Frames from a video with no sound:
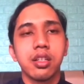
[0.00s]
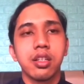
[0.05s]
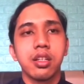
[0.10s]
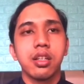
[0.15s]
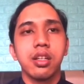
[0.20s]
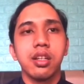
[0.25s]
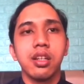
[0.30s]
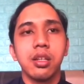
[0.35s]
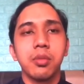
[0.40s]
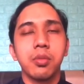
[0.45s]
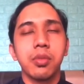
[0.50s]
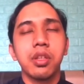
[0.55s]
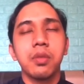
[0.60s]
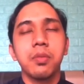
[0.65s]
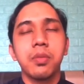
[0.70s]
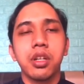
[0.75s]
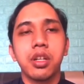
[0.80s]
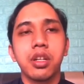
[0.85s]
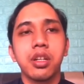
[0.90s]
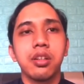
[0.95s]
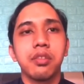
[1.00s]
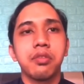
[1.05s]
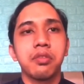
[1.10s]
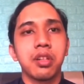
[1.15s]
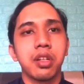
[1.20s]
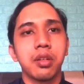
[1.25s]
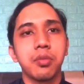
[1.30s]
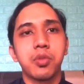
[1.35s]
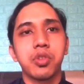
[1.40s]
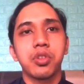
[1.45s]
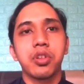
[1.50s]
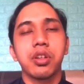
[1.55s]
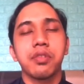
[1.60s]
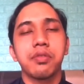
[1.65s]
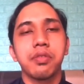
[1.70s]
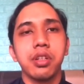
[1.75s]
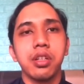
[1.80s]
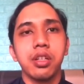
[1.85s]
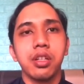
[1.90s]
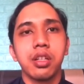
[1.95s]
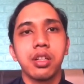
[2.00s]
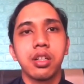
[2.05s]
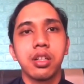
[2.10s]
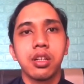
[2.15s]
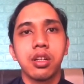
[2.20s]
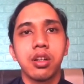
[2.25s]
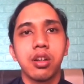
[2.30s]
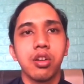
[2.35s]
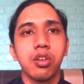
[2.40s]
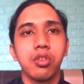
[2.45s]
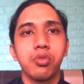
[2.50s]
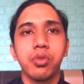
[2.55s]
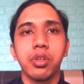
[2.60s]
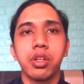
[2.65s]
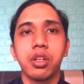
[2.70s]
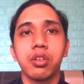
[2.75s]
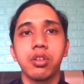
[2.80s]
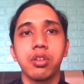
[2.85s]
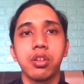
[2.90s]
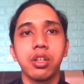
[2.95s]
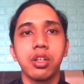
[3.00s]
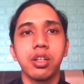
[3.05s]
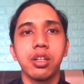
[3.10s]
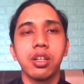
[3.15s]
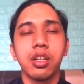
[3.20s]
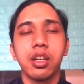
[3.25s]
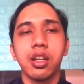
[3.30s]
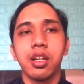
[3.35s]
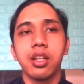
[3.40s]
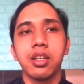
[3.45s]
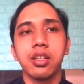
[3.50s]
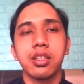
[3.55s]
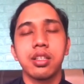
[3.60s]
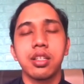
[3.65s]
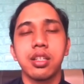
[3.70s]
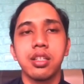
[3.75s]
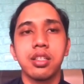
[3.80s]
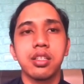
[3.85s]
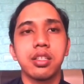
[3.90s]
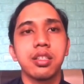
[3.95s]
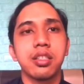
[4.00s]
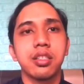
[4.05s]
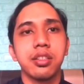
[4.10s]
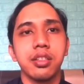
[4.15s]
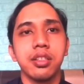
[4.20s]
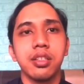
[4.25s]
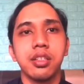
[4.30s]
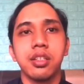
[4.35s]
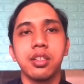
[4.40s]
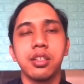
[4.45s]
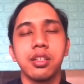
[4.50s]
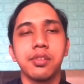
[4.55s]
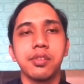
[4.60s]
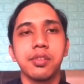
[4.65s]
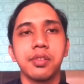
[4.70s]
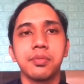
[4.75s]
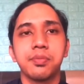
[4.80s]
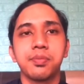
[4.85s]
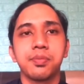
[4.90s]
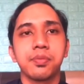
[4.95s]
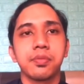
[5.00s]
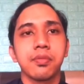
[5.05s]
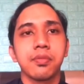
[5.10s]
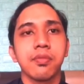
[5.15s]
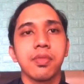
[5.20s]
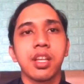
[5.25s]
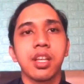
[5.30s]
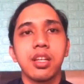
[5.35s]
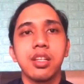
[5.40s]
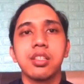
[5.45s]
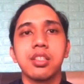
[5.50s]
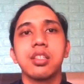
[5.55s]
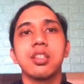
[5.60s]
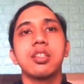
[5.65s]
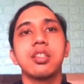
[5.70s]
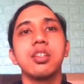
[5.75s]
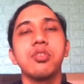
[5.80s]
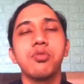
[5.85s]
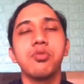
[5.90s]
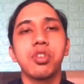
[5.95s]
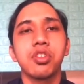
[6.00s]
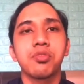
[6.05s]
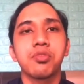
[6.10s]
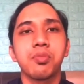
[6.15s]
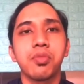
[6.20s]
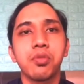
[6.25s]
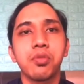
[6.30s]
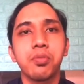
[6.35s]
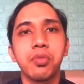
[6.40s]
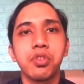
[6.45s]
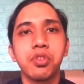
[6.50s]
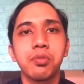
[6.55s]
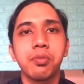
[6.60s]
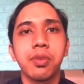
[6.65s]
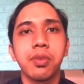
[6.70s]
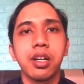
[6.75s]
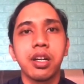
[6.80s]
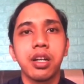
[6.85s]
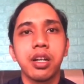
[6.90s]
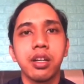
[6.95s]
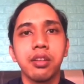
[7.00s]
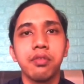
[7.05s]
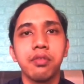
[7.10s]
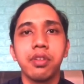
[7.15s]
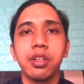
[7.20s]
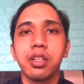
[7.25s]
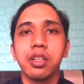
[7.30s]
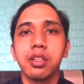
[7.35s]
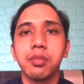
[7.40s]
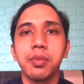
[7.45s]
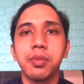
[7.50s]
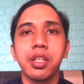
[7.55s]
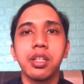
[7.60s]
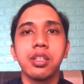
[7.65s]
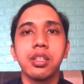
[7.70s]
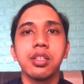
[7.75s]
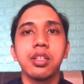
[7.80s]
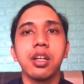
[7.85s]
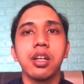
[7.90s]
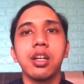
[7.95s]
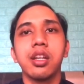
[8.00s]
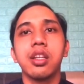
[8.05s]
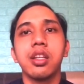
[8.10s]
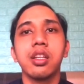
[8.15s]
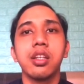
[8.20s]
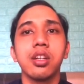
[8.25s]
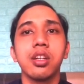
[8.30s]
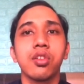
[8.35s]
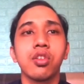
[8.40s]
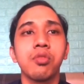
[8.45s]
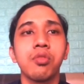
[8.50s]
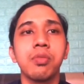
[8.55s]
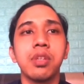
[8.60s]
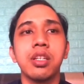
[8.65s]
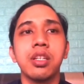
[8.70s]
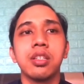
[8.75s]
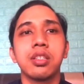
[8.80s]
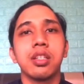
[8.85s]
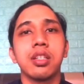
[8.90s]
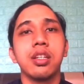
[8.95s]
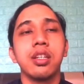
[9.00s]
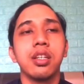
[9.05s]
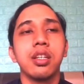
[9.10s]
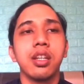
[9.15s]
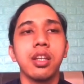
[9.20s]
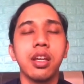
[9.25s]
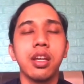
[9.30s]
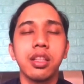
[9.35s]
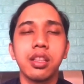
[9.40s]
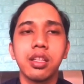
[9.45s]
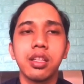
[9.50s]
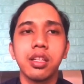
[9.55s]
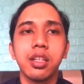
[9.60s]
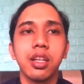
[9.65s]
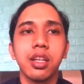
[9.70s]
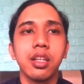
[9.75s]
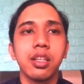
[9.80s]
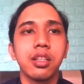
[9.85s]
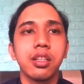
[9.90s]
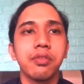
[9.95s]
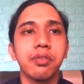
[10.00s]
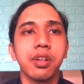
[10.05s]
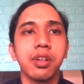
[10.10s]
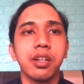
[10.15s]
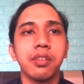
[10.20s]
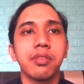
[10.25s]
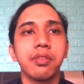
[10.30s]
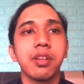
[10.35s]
elliptic curve cryptography, or we call it as ECC. ECC was proposed by Victor Miller and Neil Koblitz in 1985